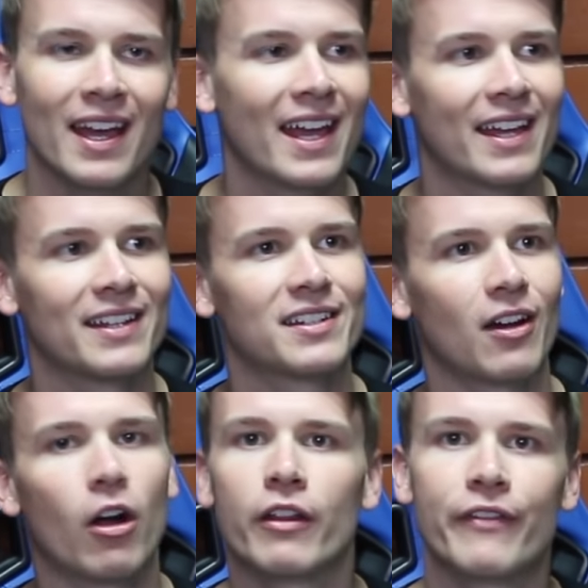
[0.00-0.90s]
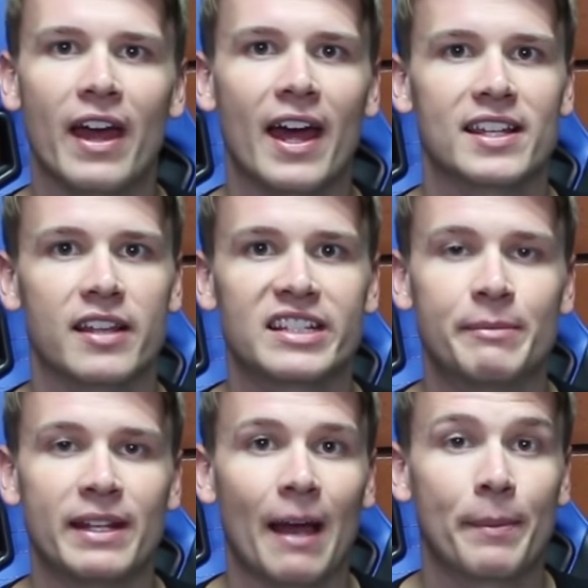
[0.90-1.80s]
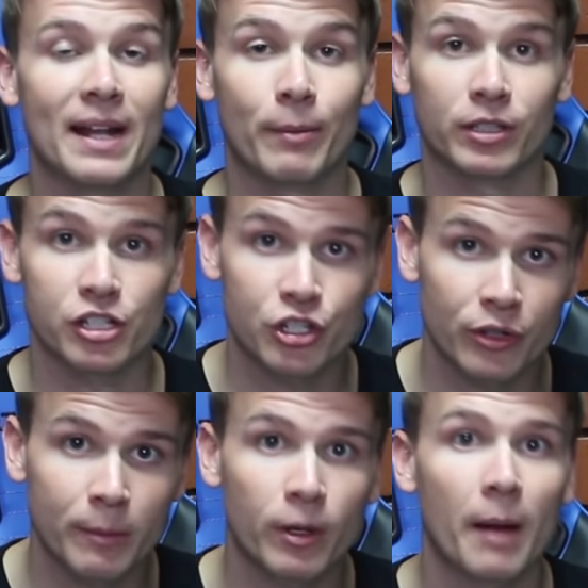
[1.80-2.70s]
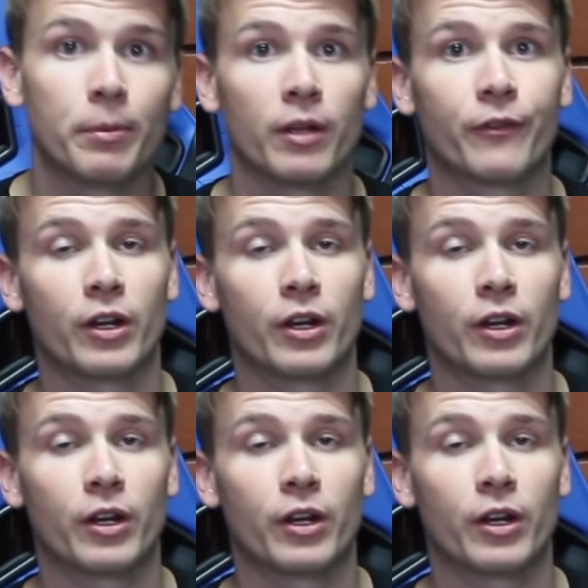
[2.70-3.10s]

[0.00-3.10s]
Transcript: And all of that has led to me not being able to stream or upload